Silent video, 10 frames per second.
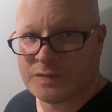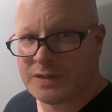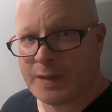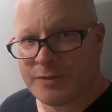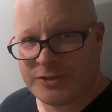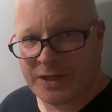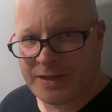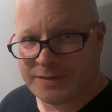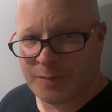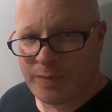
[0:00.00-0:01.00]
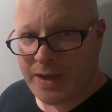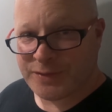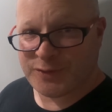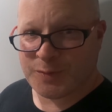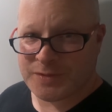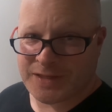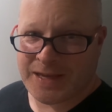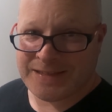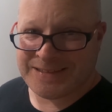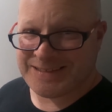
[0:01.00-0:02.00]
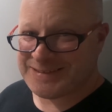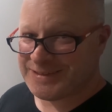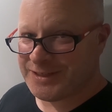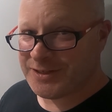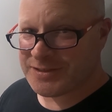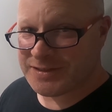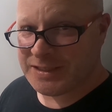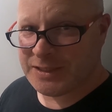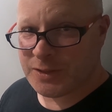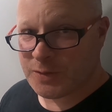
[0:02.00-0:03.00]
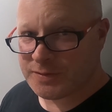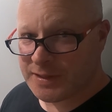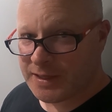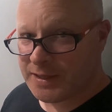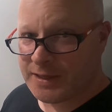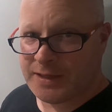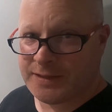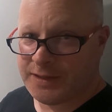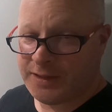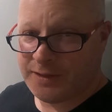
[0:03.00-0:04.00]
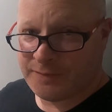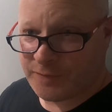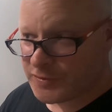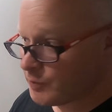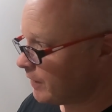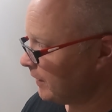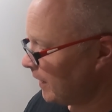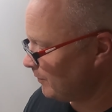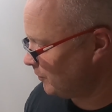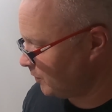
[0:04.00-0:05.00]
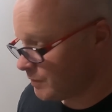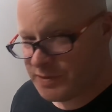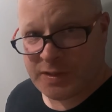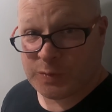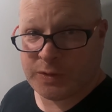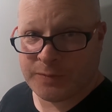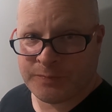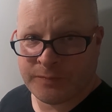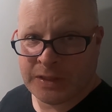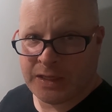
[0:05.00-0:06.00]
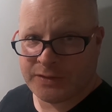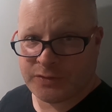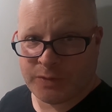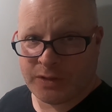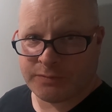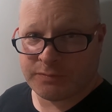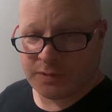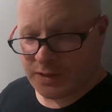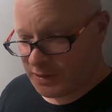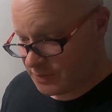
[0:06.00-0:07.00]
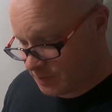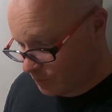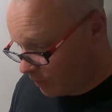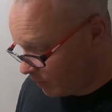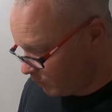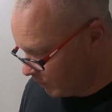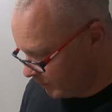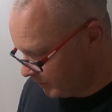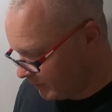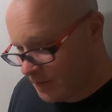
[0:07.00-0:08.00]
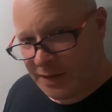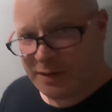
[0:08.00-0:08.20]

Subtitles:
Time to check out the bathrooms on this Intercity Notte, and the first one I came to was this one. It's a real small one,